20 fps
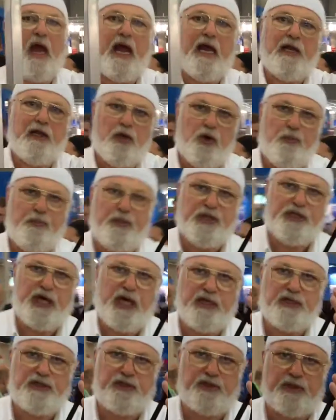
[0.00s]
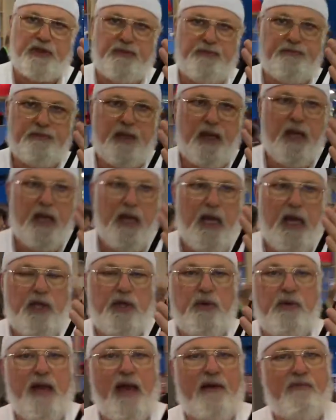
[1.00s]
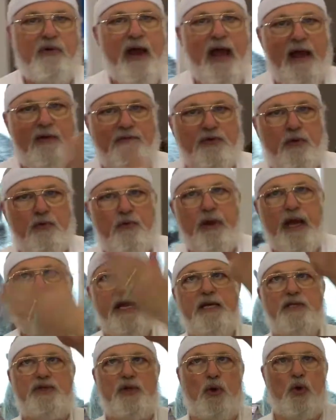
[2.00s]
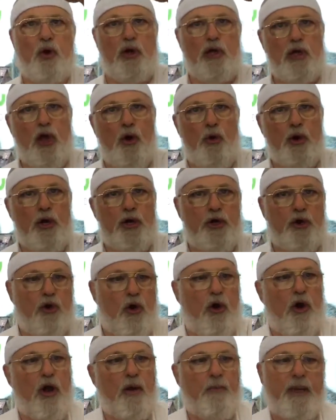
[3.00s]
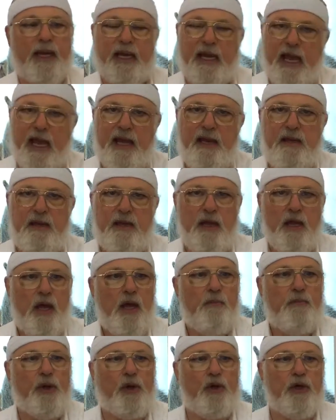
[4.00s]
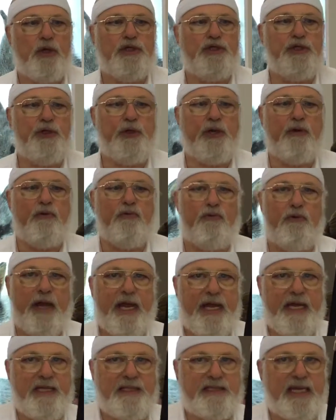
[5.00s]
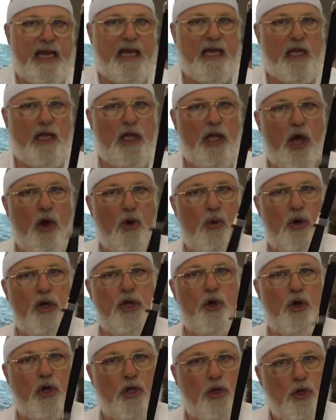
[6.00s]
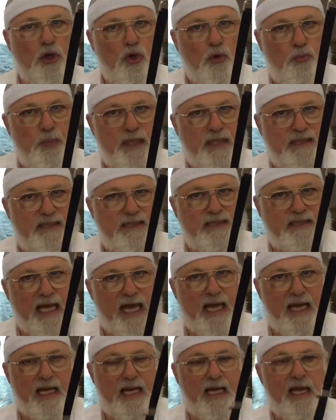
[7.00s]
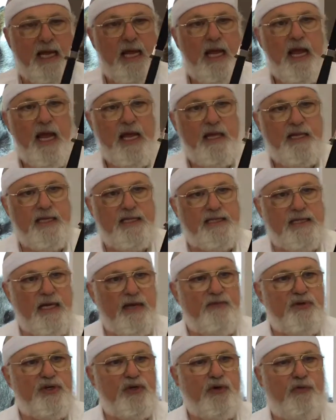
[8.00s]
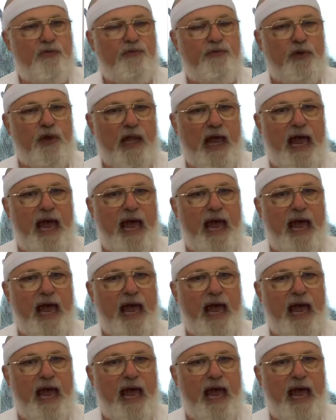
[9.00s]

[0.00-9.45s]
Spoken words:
a loop adjuster. You never have to raise or lower your arm again because you can raise and lower your loop instead. This gives you full